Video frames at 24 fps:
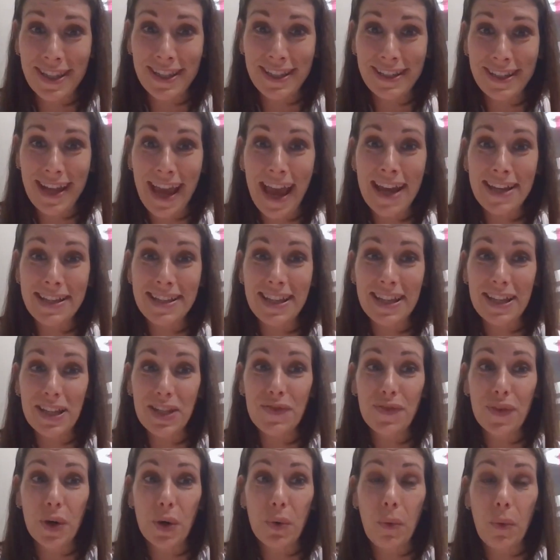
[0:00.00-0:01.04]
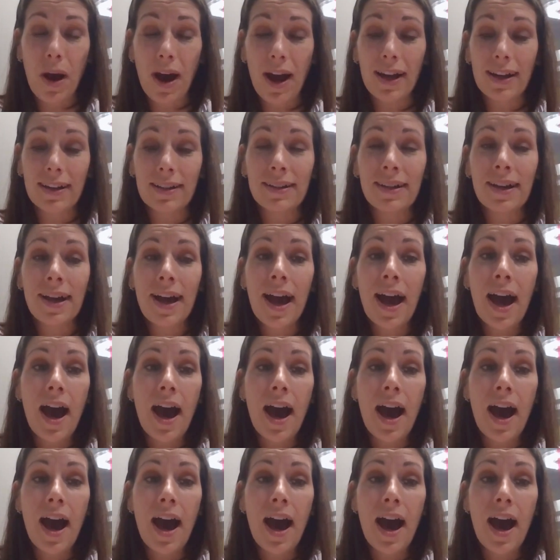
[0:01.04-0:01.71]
and assets for a while.